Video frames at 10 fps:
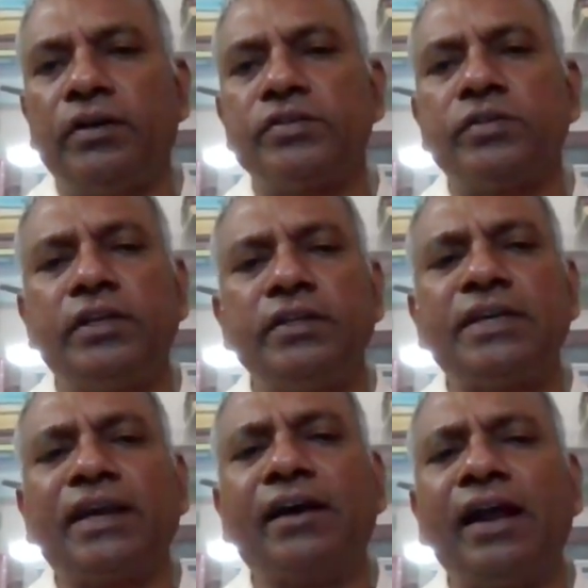So it is
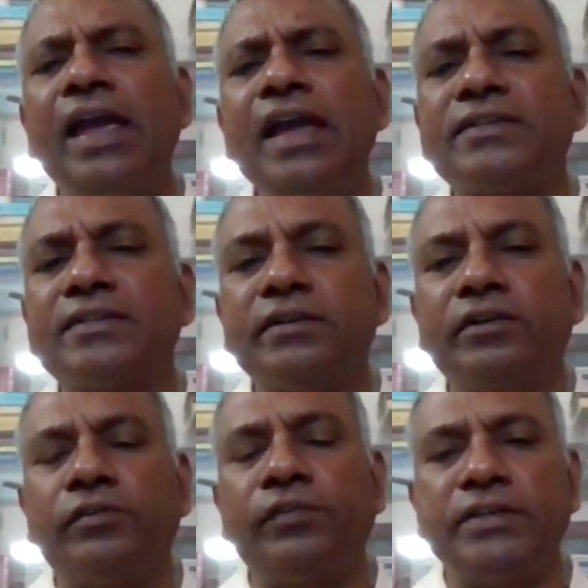a great
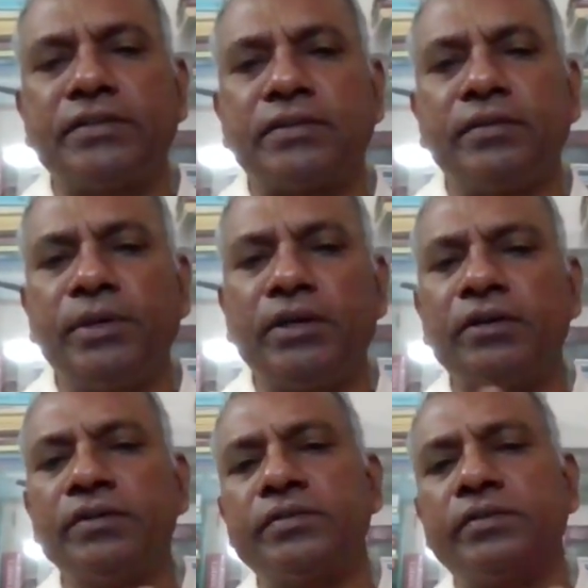service,
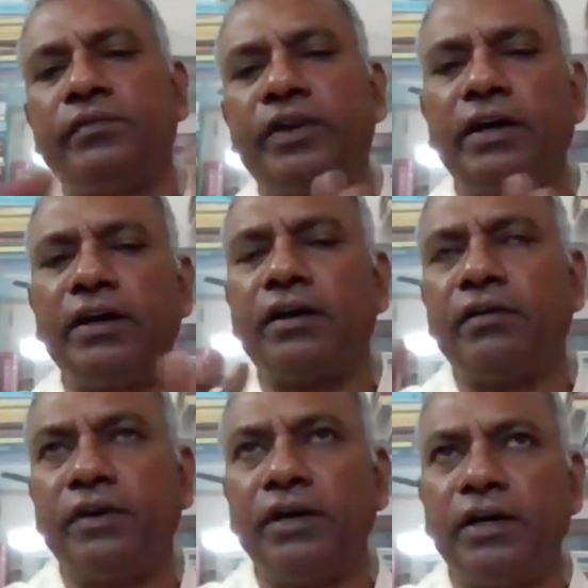because
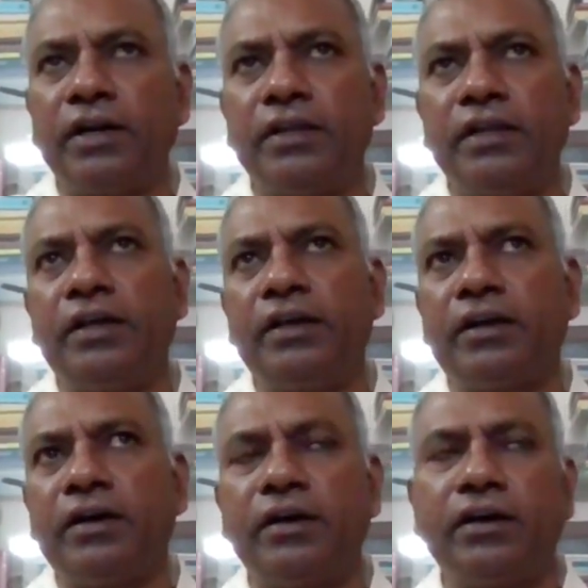wherever there
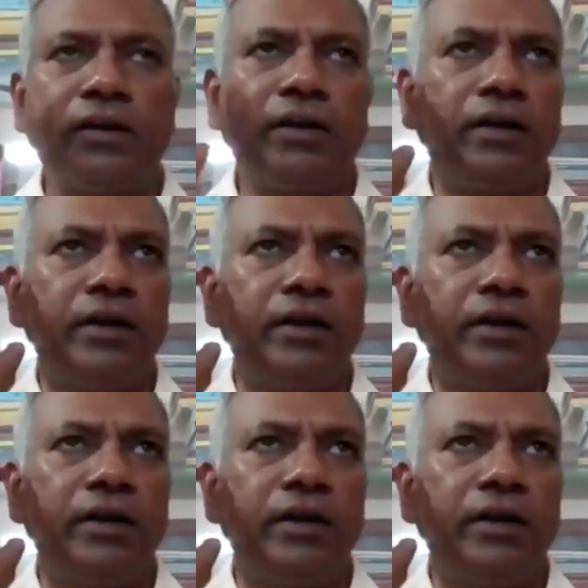are